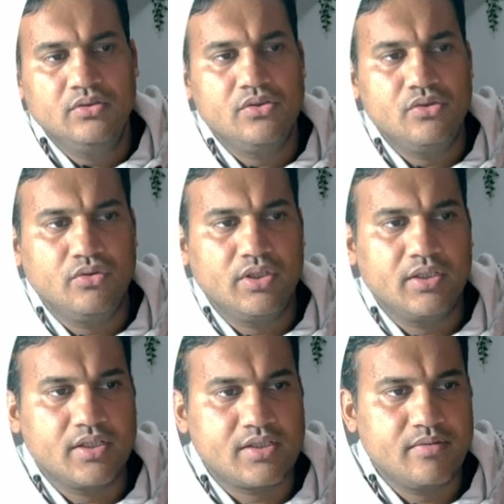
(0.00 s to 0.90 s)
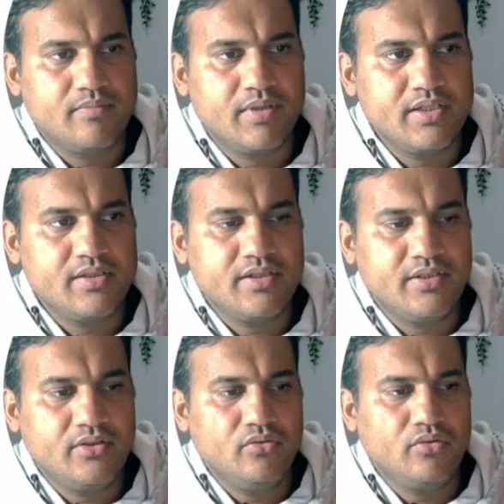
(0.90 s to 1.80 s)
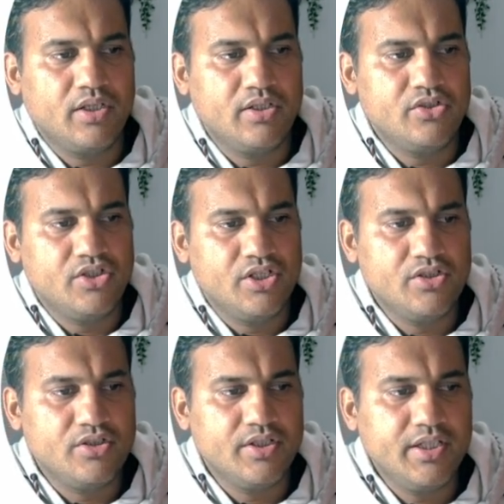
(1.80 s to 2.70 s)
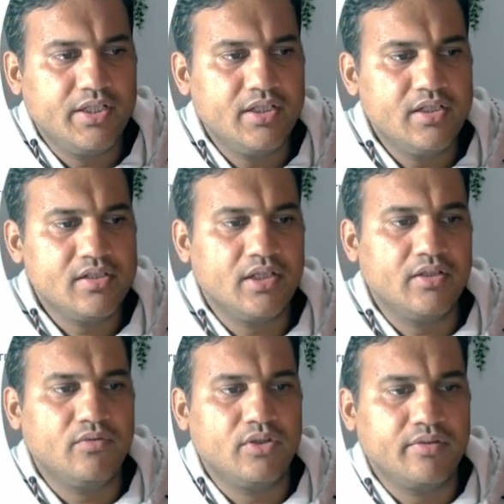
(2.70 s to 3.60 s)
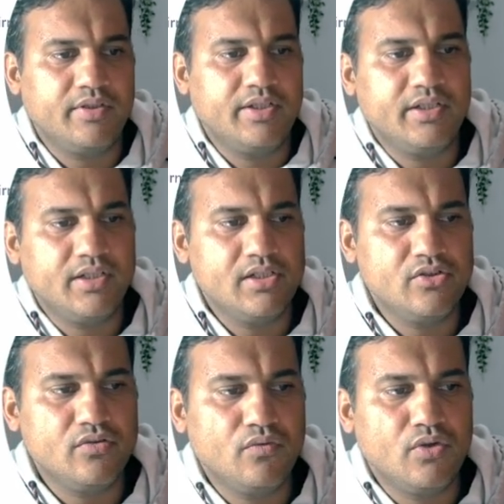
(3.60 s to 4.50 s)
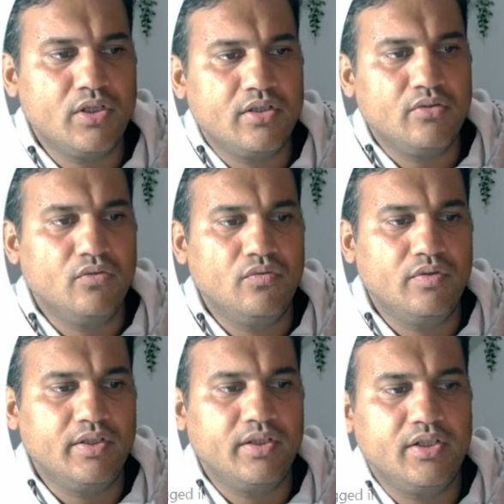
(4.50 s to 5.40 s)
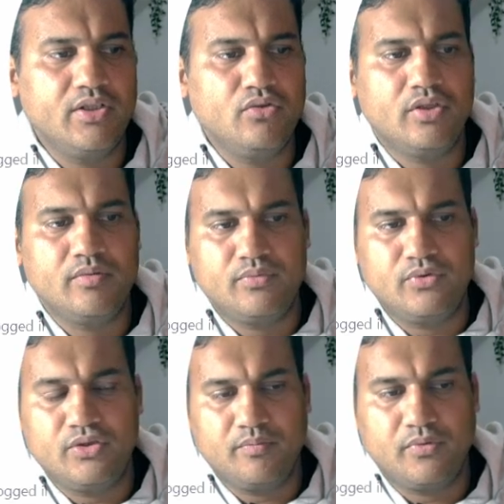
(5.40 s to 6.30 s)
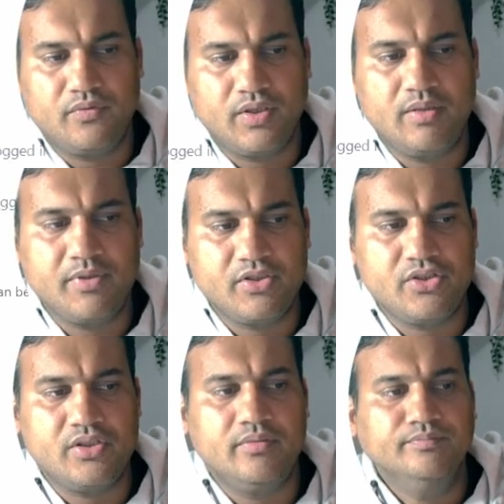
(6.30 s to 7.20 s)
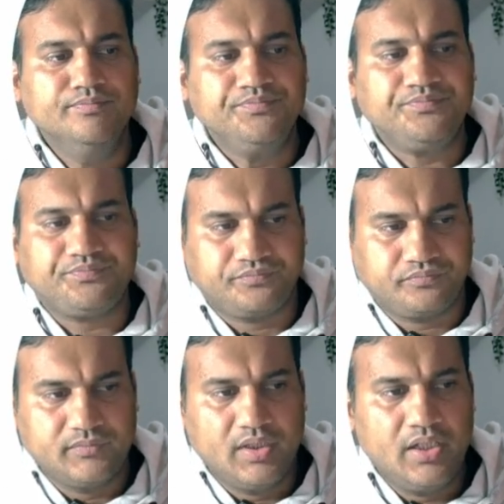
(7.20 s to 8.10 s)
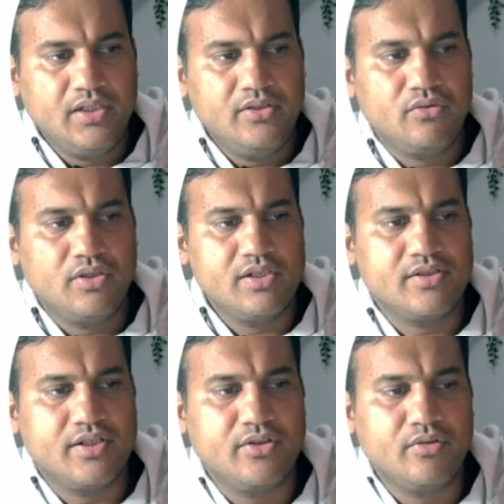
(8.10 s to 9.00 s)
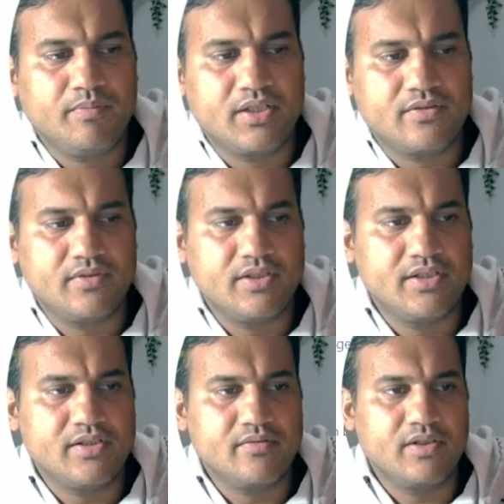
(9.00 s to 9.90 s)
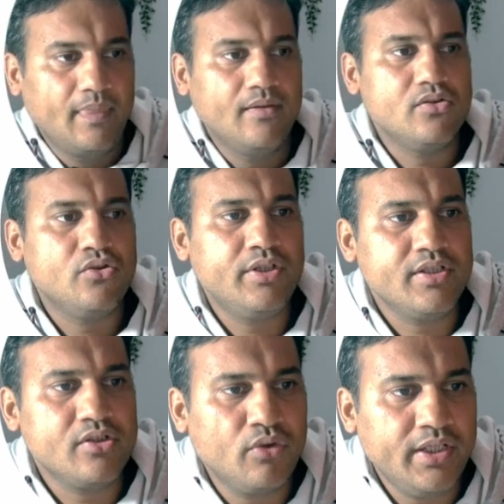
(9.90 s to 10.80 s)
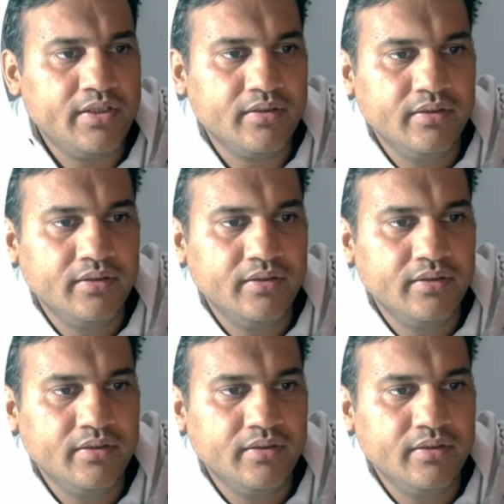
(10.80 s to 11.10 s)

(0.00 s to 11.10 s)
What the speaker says: You can customize it, you can change the details, like whatever details you want. Over here you can put your profile picture, and you can set your passwords as well. So it is quite